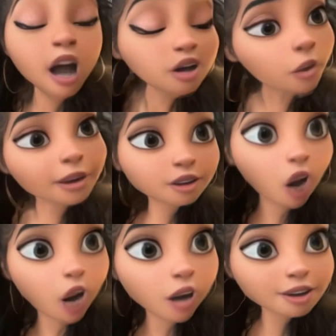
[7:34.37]
The
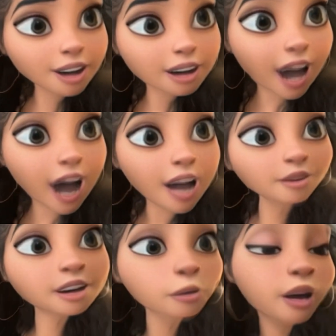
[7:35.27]
return to
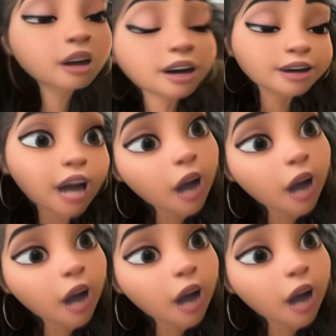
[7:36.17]
live is upon us.